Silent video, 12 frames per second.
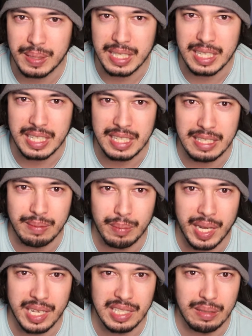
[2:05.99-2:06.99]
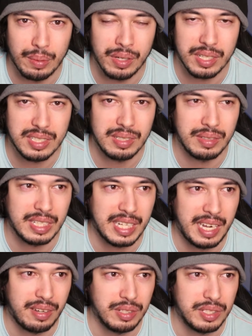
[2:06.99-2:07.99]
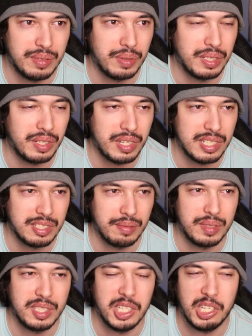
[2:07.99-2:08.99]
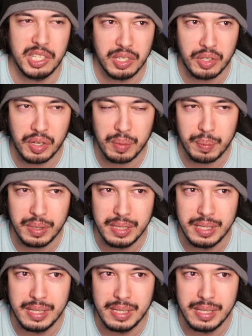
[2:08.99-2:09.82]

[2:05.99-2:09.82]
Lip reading: He actually worked on accounts for the likes of Dunlop